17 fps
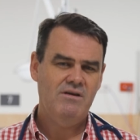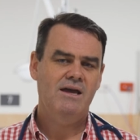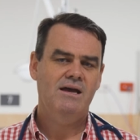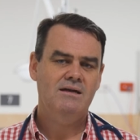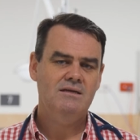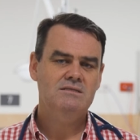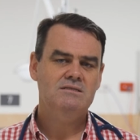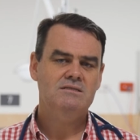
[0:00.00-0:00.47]

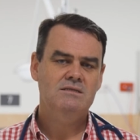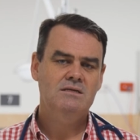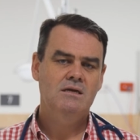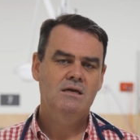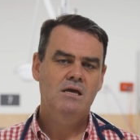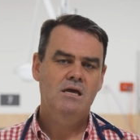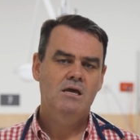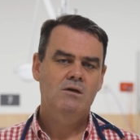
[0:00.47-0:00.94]
hours,
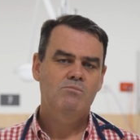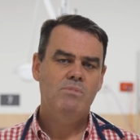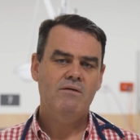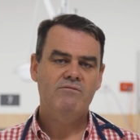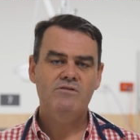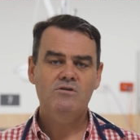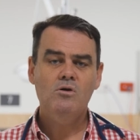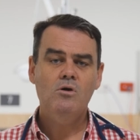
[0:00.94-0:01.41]

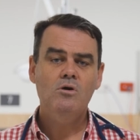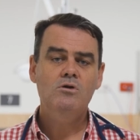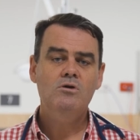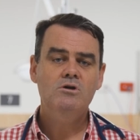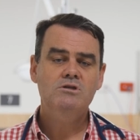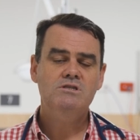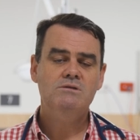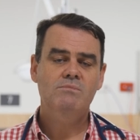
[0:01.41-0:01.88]
but for non
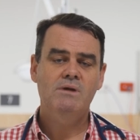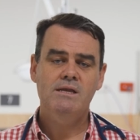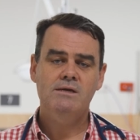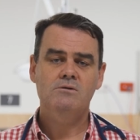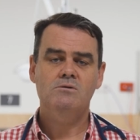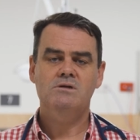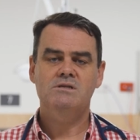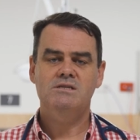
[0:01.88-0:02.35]
urgent
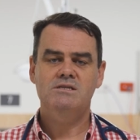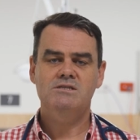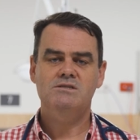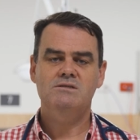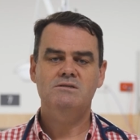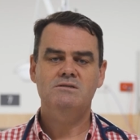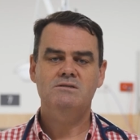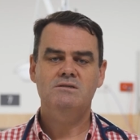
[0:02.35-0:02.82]
medical
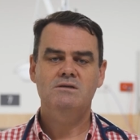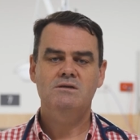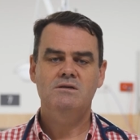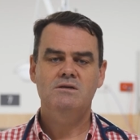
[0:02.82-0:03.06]
conditions,